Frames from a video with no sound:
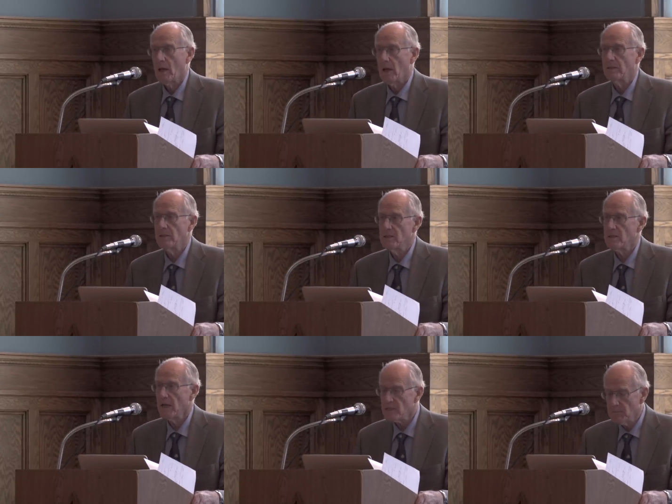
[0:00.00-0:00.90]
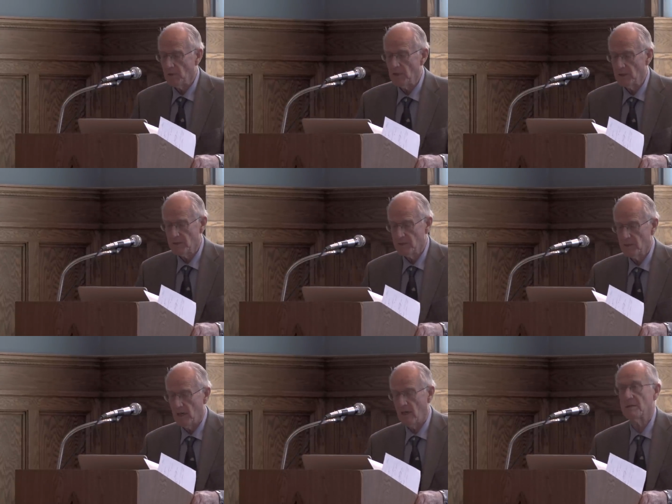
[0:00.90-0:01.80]
And these experts
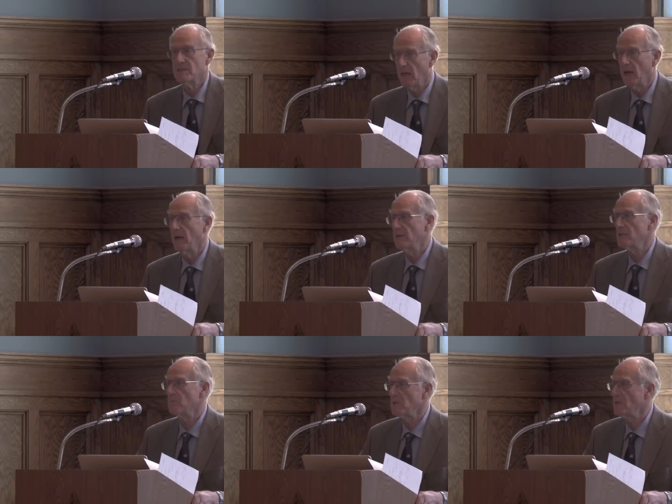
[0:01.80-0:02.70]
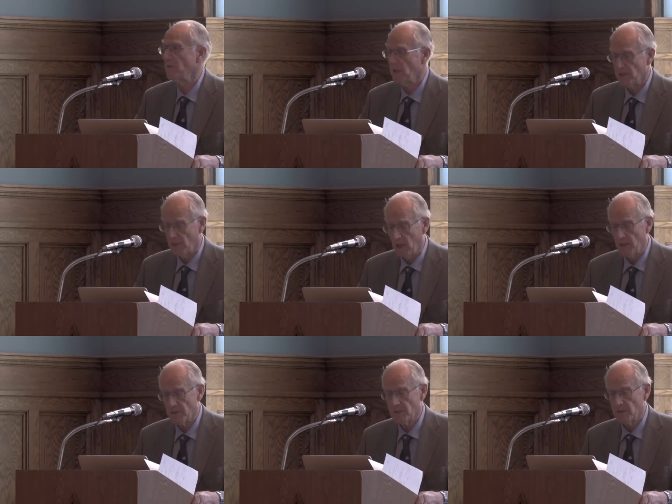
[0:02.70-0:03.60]
are assigned specific
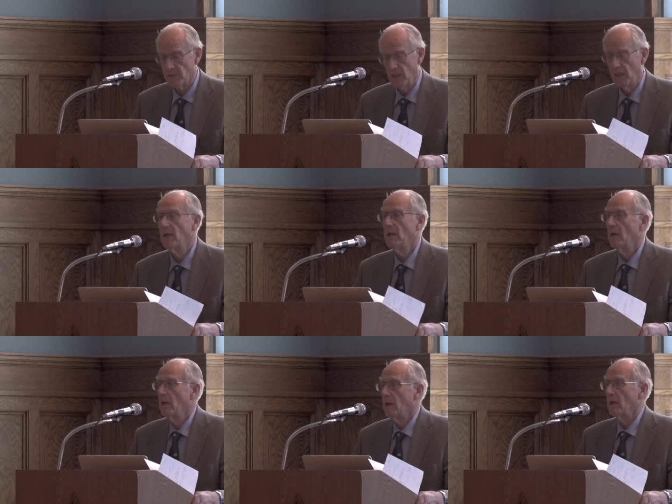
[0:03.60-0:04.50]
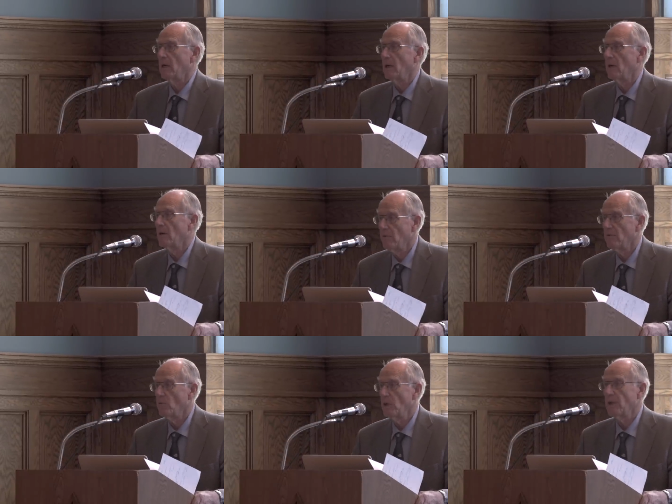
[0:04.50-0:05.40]
tasks uh,
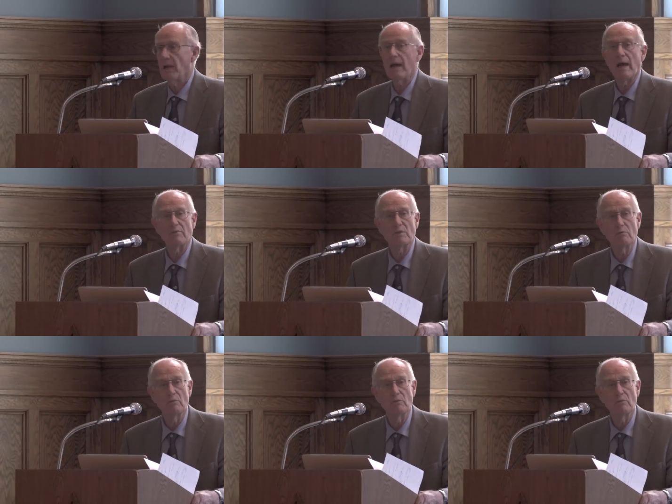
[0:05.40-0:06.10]
where they have to